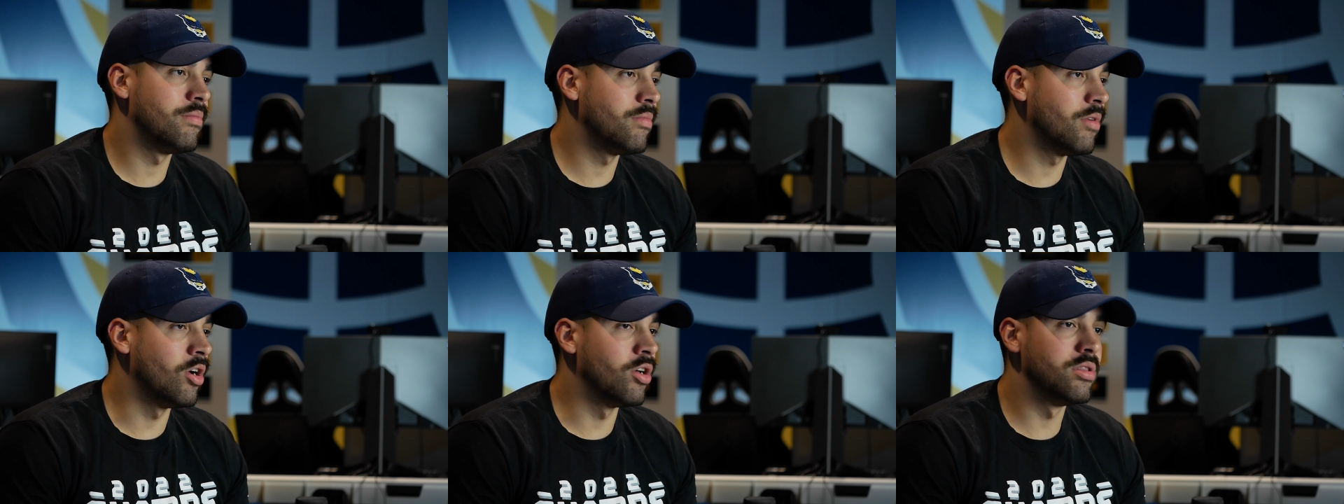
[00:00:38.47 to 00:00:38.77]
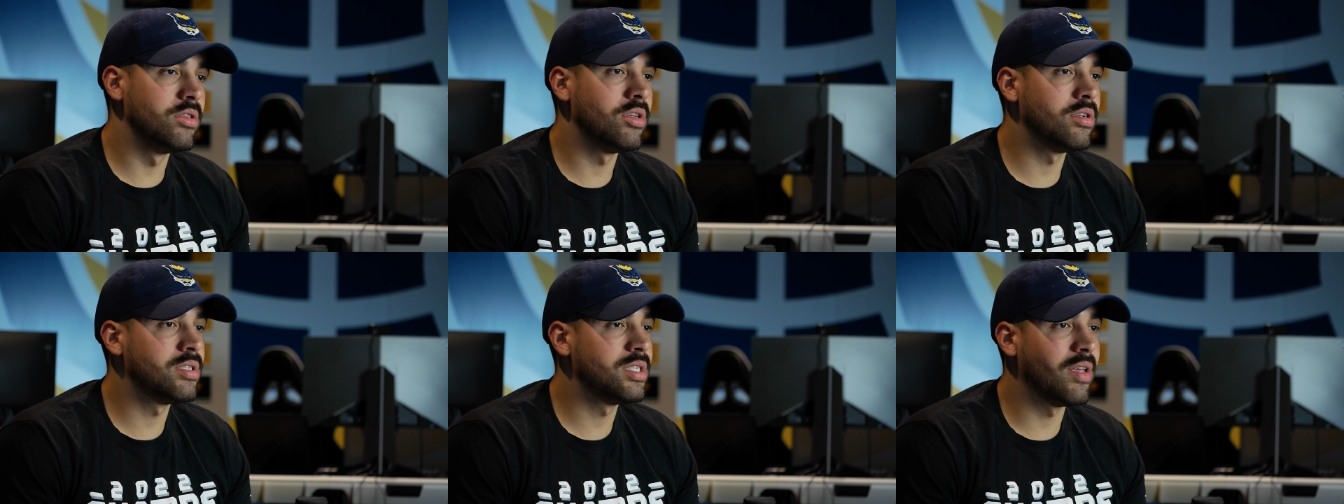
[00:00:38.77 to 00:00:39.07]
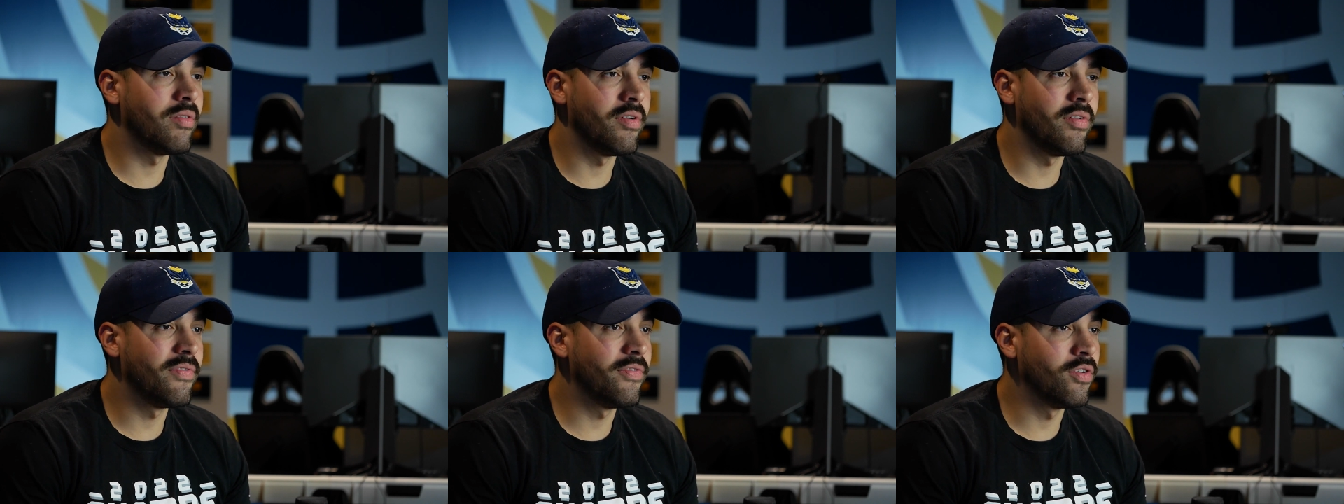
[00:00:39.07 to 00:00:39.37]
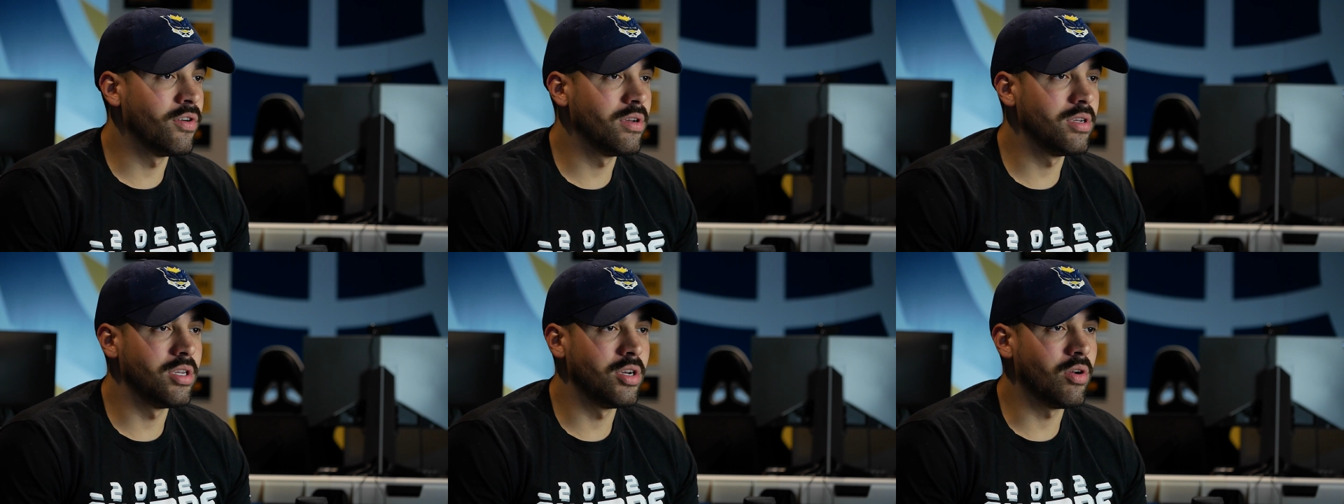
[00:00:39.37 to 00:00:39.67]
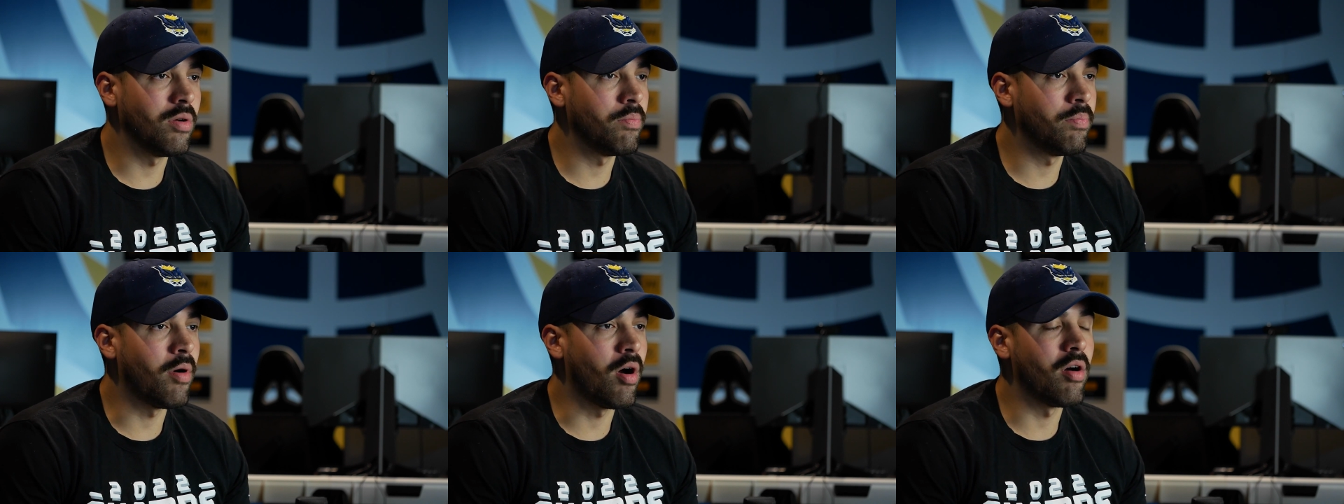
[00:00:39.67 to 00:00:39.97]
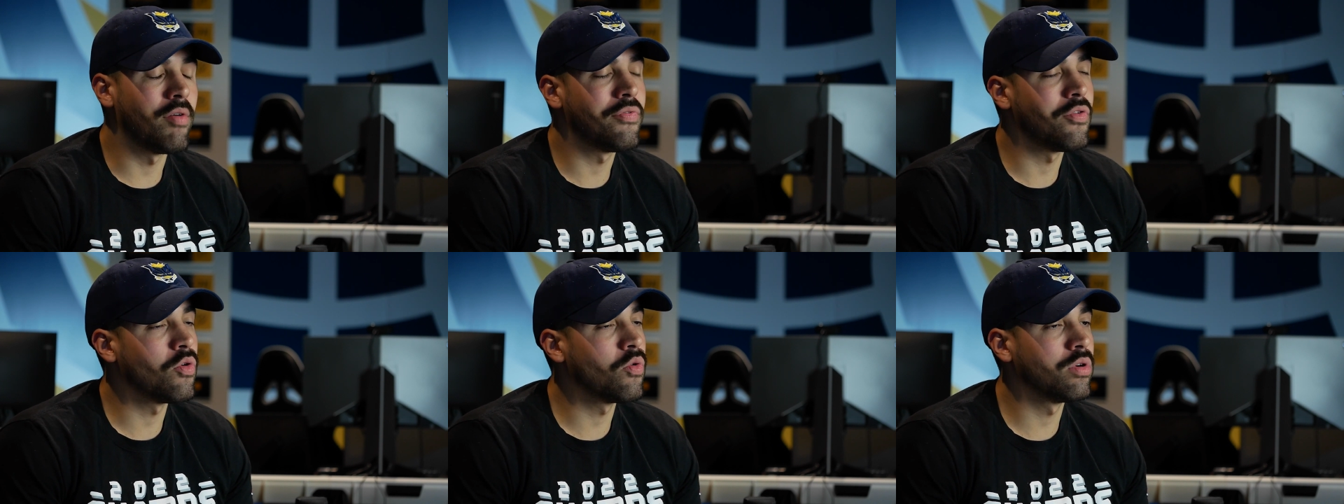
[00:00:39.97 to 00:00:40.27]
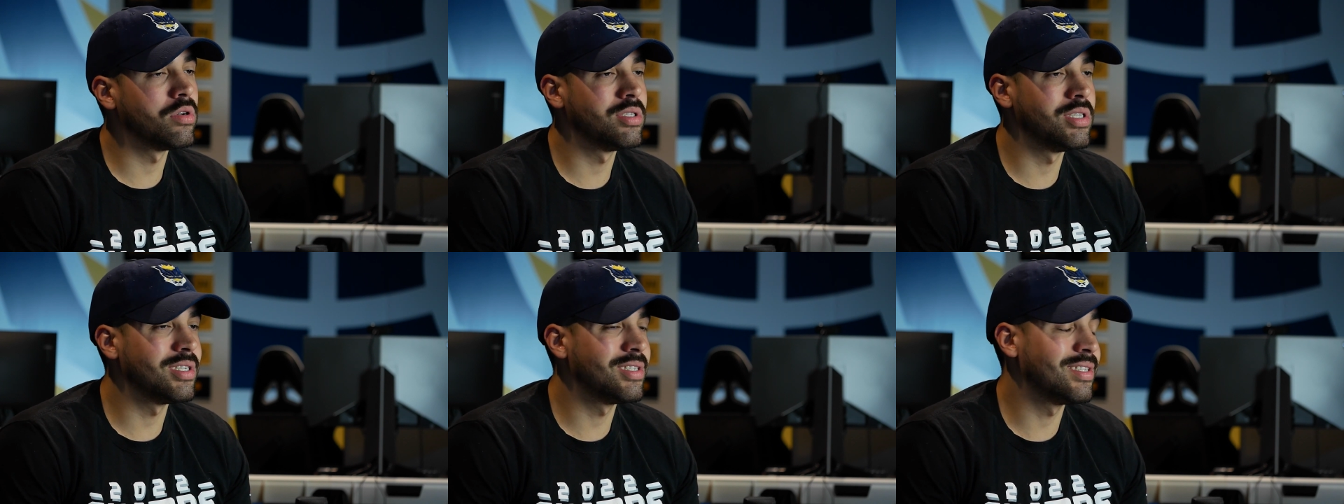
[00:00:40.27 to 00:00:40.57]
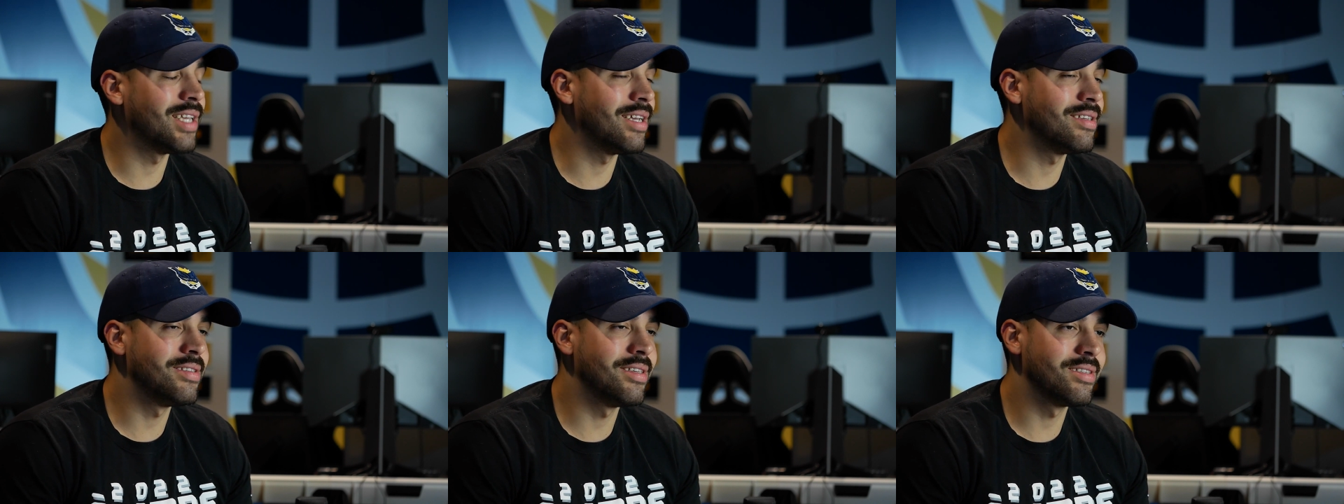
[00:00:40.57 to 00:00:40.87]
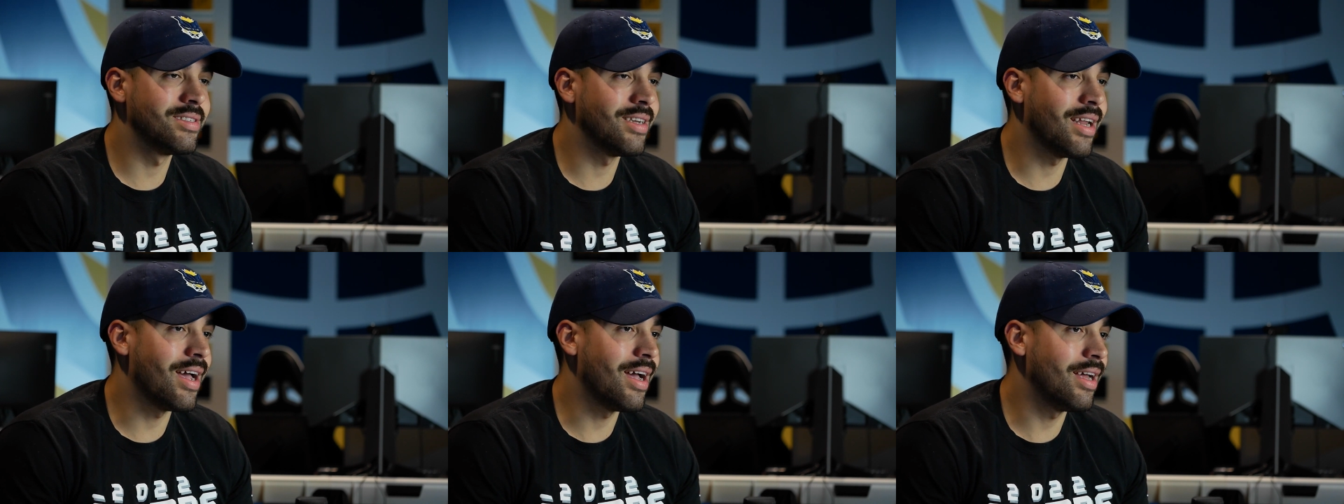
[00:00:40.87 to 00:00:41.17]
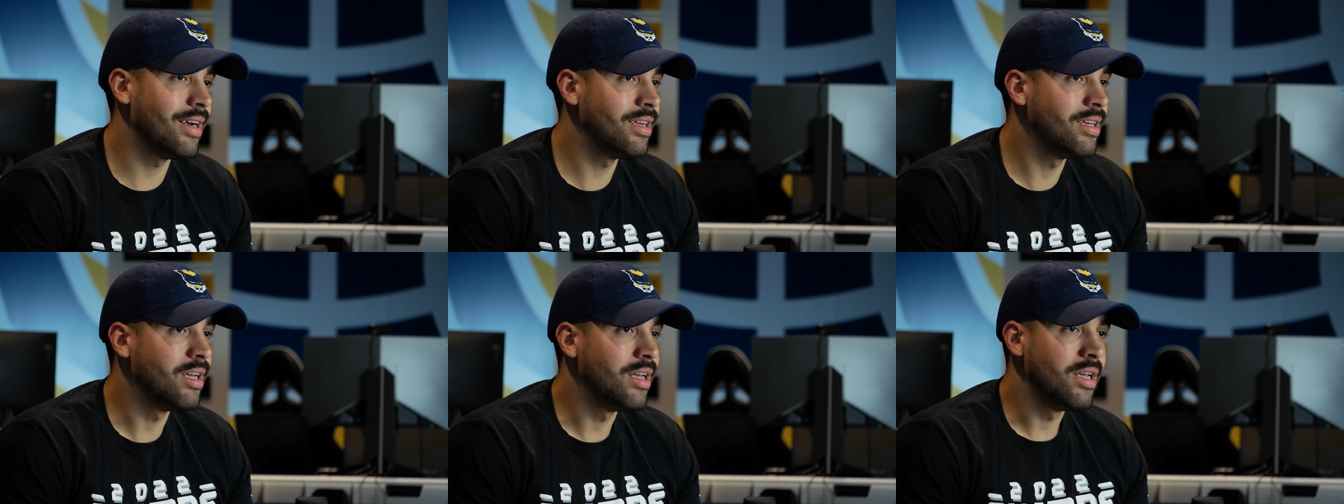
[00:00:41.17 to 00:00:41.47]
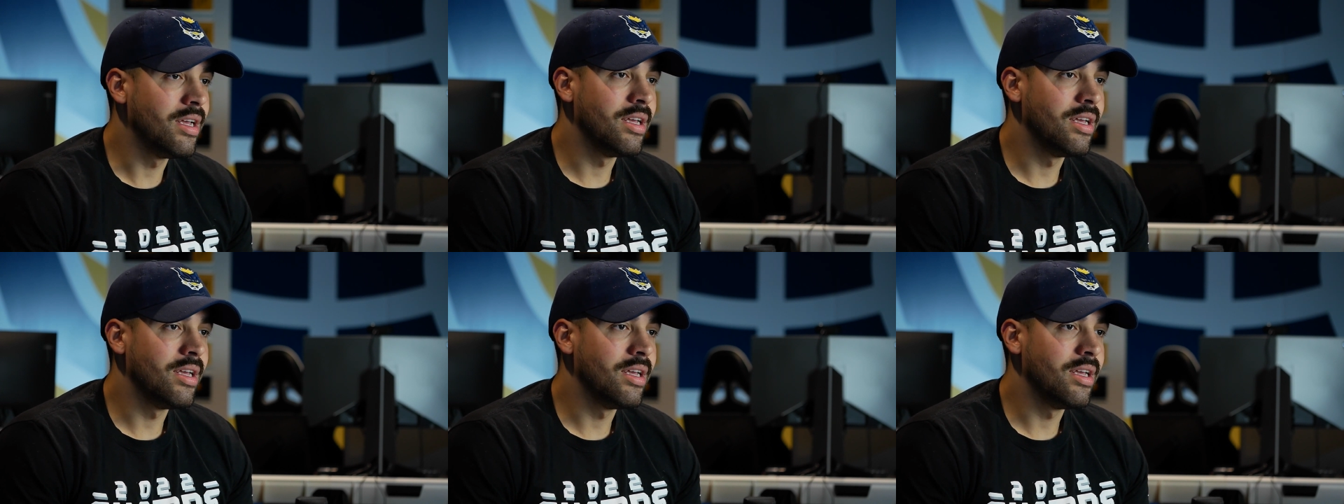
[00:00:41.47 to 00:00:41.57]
under 7 foot, power forward 6'8", 6'9",